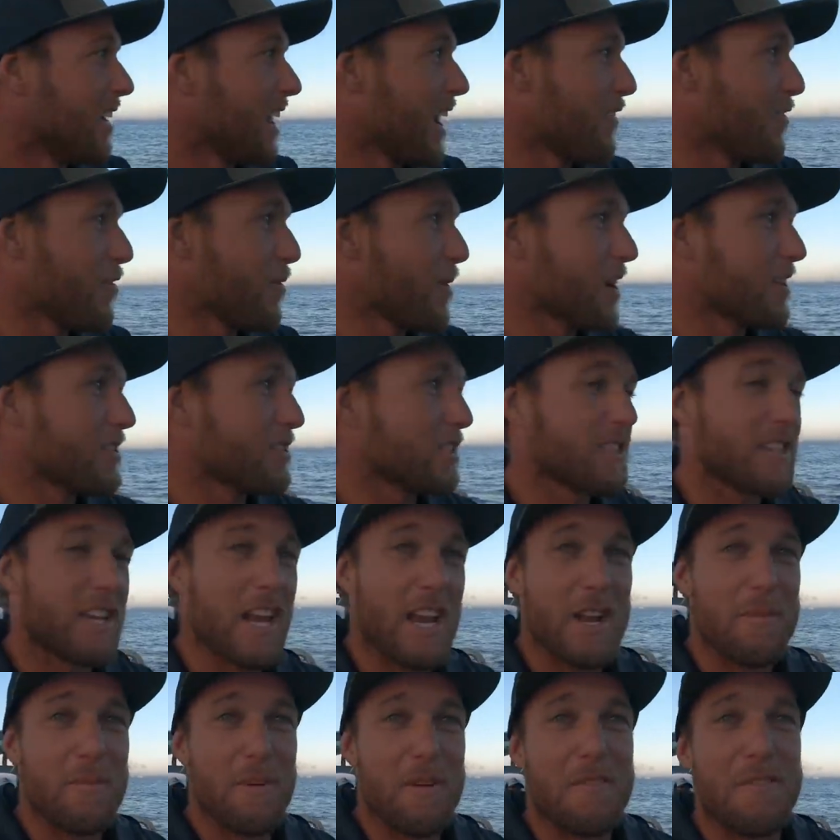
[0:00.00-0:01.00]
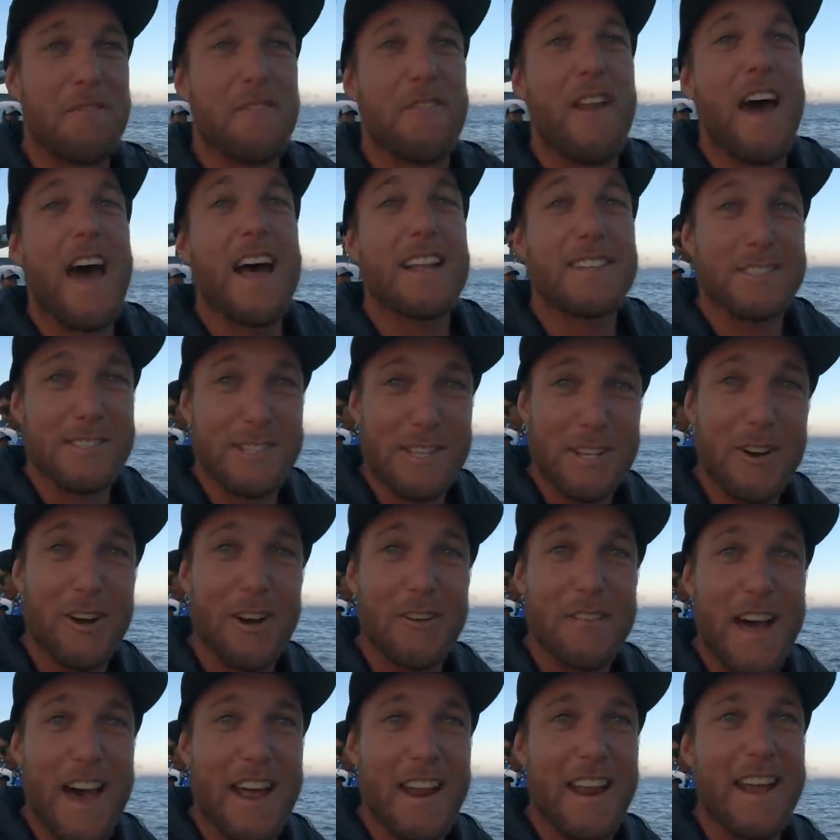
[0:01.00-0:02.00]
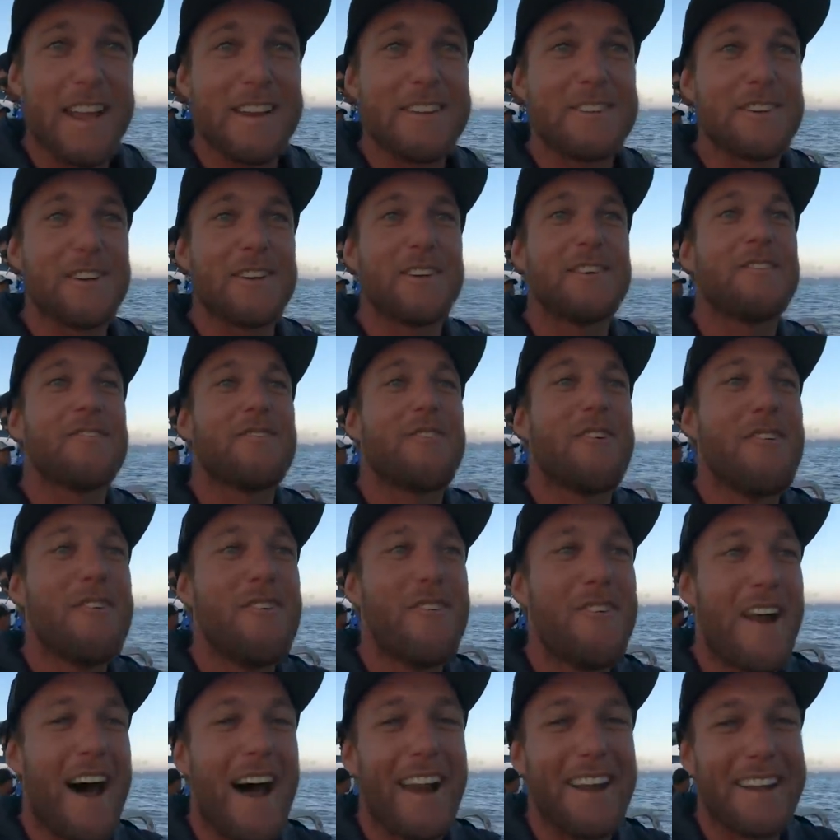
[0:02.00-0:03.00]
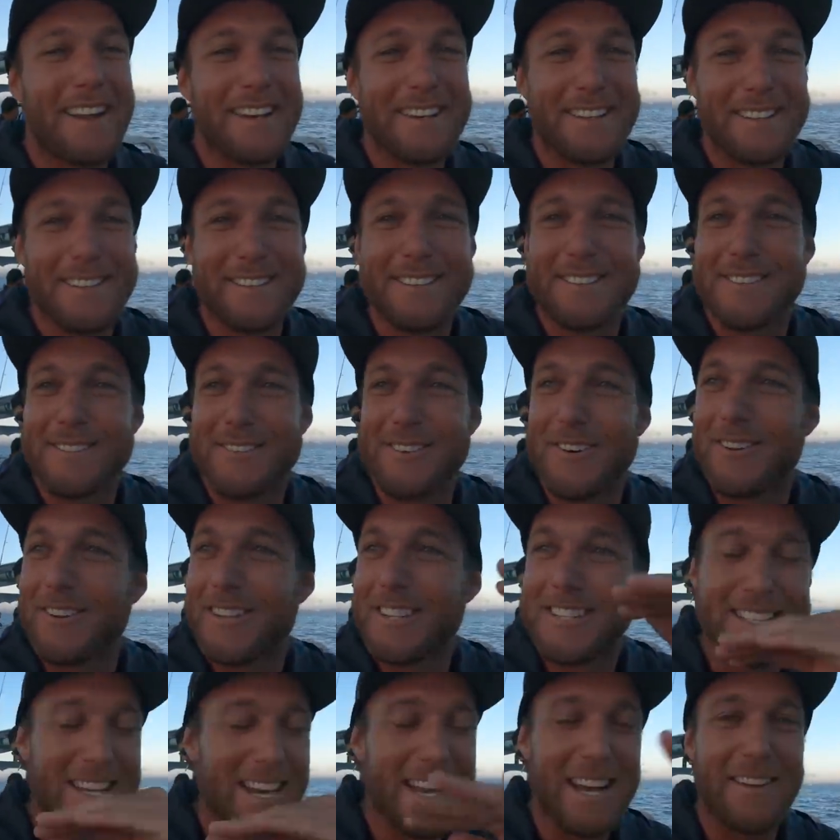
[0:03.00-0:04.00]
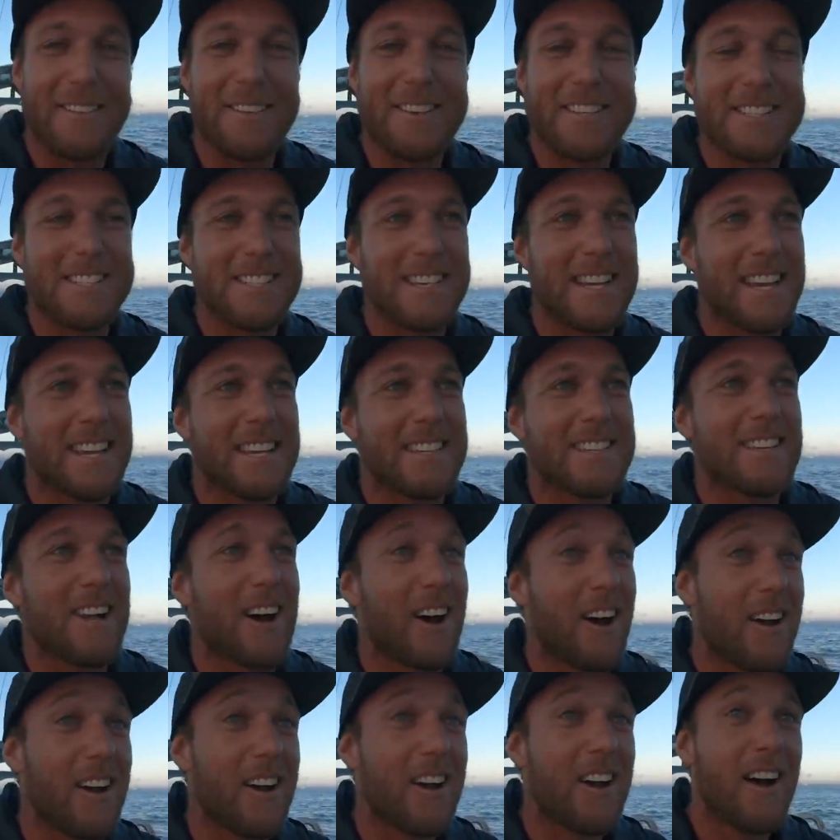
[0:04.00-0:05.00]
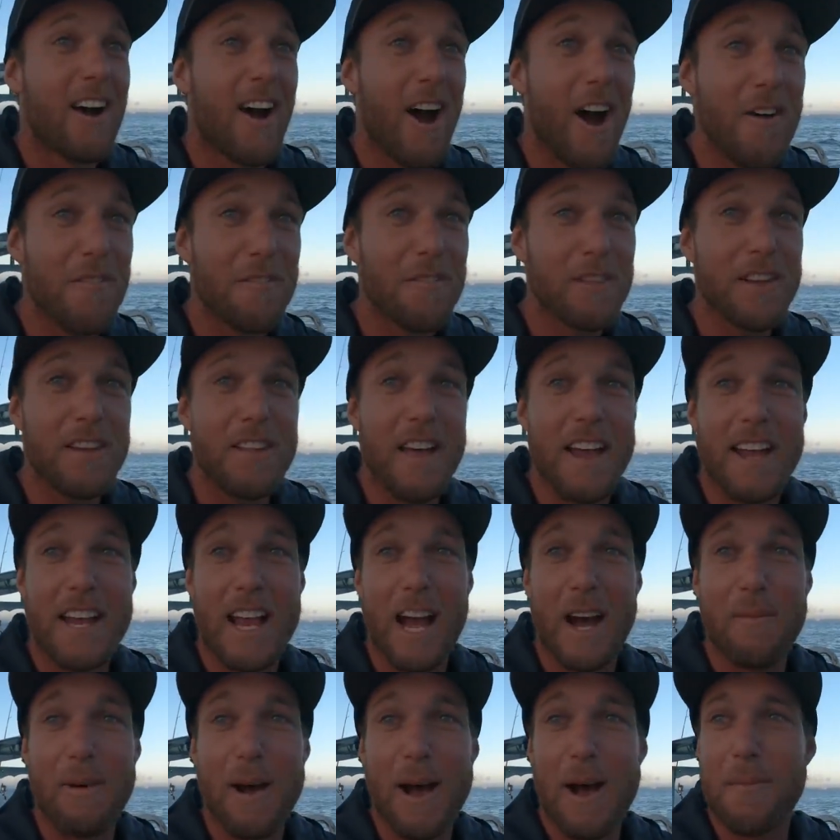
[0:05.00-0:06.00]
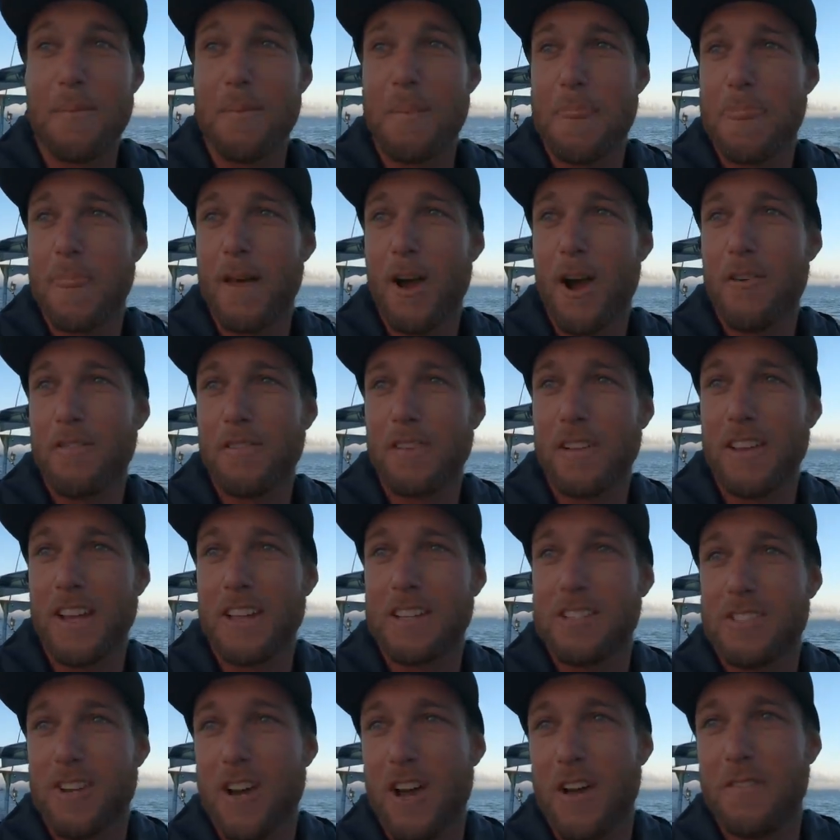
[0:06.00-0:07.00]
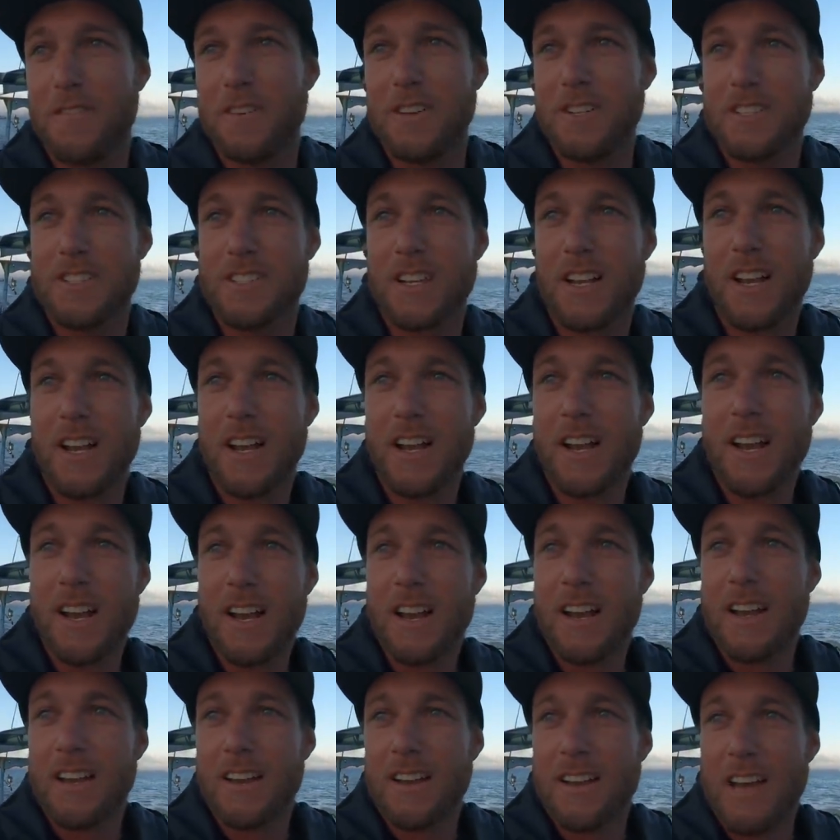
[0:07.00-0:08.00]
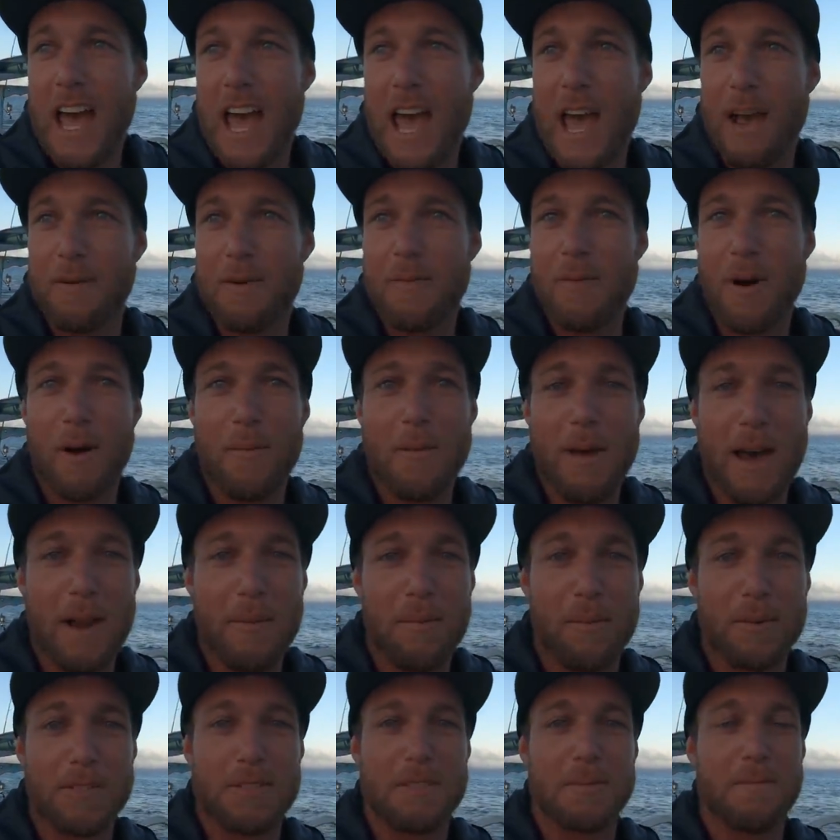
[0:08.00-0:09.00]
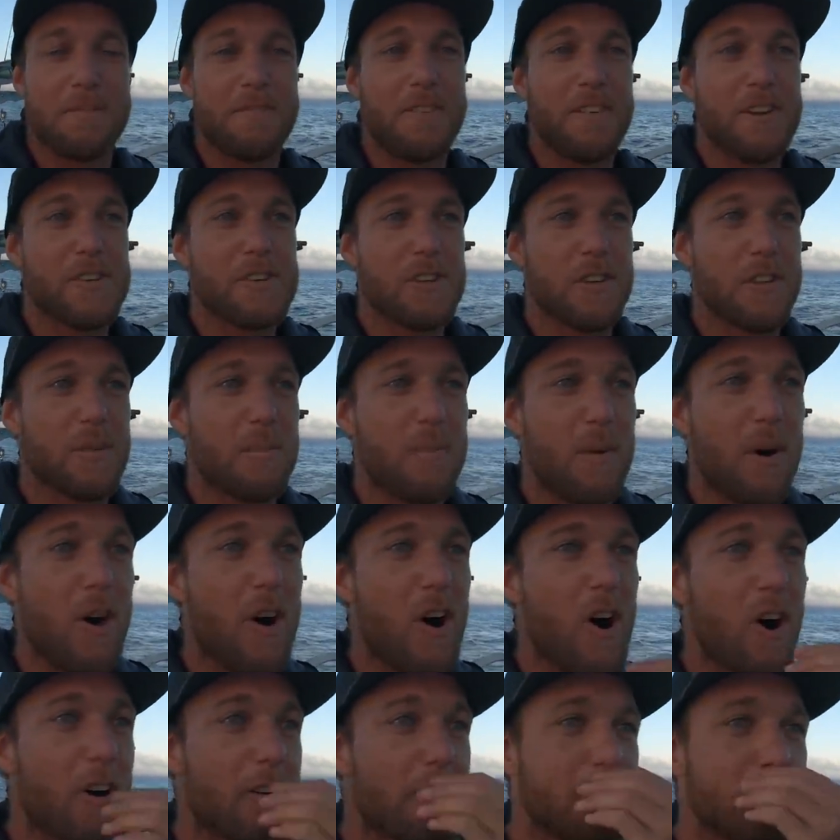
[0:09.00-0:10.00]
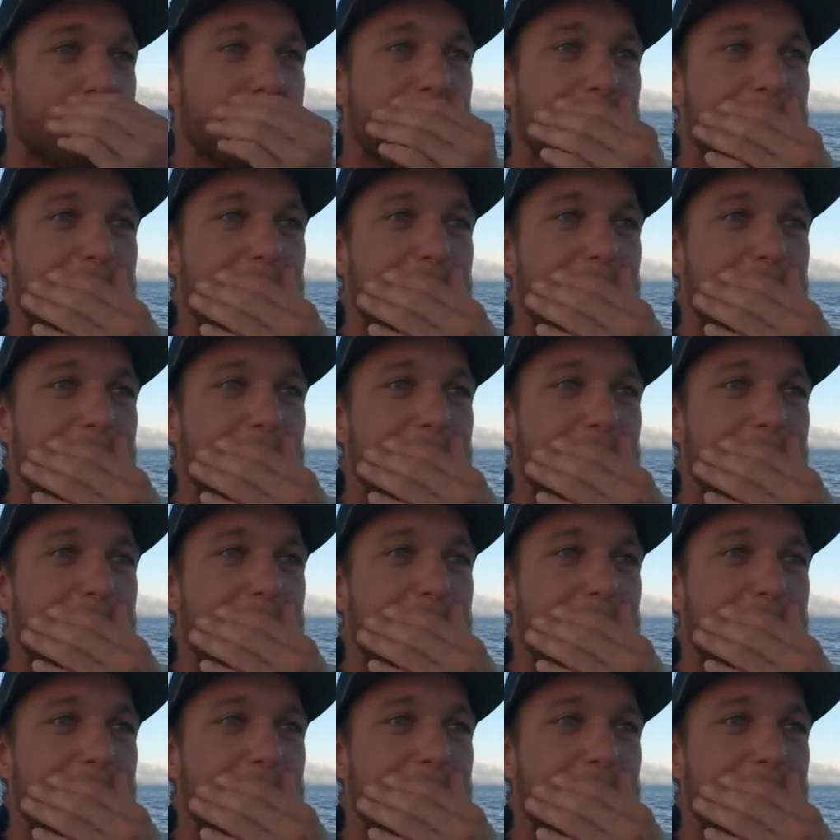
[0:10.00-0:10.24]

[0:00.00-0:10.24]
Everyone's just going to be flat stick on that engine running to the school. It's going to be sick. So hopefully they come up, hopefully they surface, and we might be able to put some fish on the board.